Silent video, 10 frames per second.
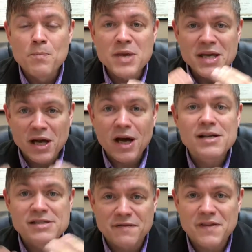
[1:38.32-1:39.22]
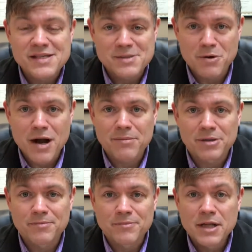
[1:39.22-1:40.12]
because of this
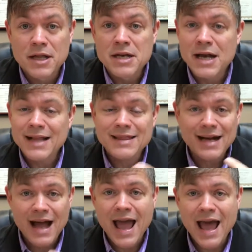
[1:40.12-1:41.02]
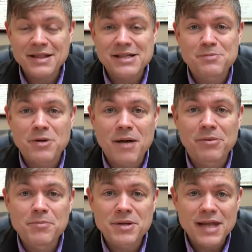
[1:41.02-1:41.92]
problem. Not that I had this
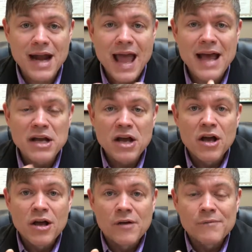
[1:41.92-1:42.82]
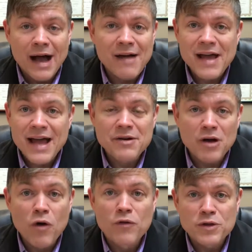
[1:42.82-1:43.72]
problem, but that I've had
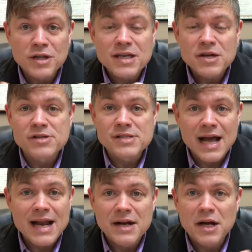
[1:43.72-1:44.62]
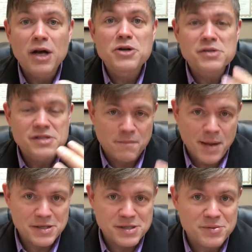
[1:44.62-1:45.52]
over the years, I'd had hundreds of
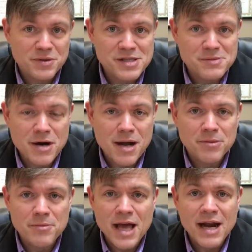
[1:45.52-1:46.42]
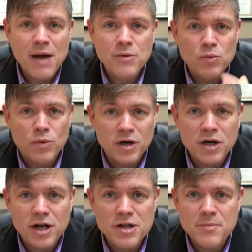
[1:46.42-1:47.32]
patients with this problem. And I would
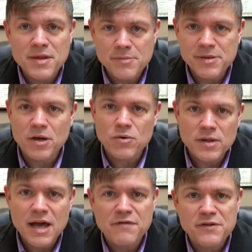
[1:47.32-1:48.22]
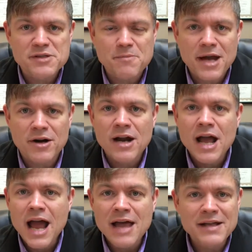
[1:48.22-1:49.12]
work on them and they'd be like, oh, that feels better.
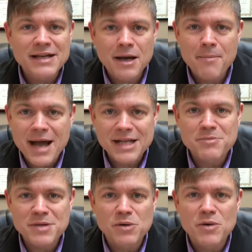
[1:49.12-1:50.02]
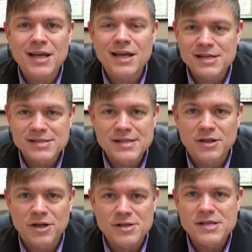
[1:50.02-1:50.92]
And they'd come back to me in a week and it
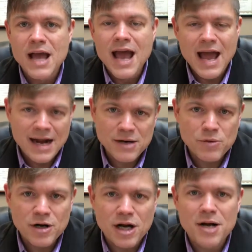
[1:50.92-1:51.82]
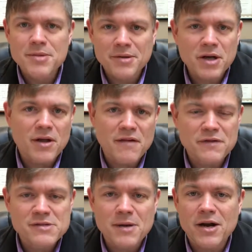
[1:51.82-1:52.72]
still hurts. And I'd work on them and they're like, oh, that
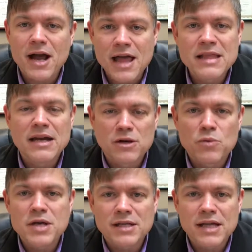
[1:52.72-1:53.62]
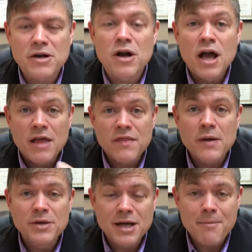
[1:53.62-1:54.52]
feels better. And then in a week later,
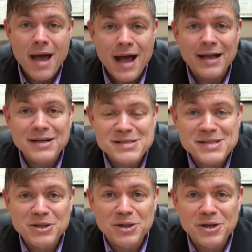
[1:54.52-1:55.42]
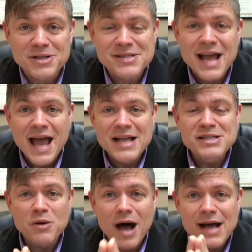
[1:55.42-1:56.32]
they would come back and it still hurts.
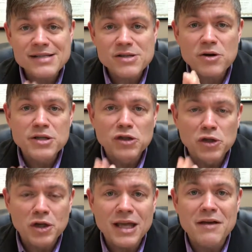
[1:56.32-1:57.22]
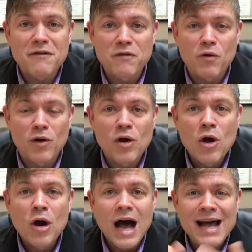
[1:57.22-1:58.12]
And so I started looking for
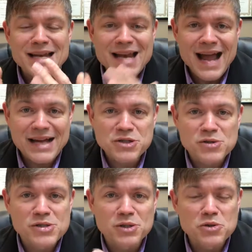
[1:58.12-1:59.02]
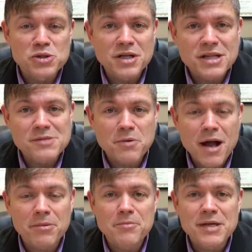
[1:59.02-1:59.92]
a natural solution to this
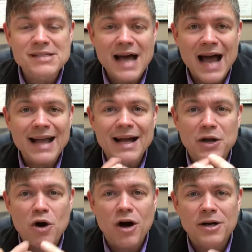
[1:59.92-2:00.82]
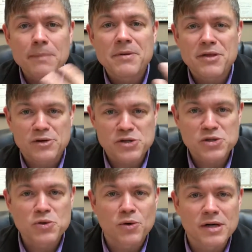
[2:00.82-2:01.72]
problem because I got caught up in their
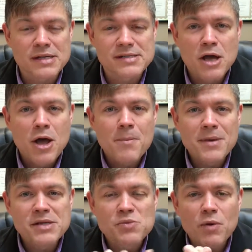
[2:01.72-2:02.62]
stories. Because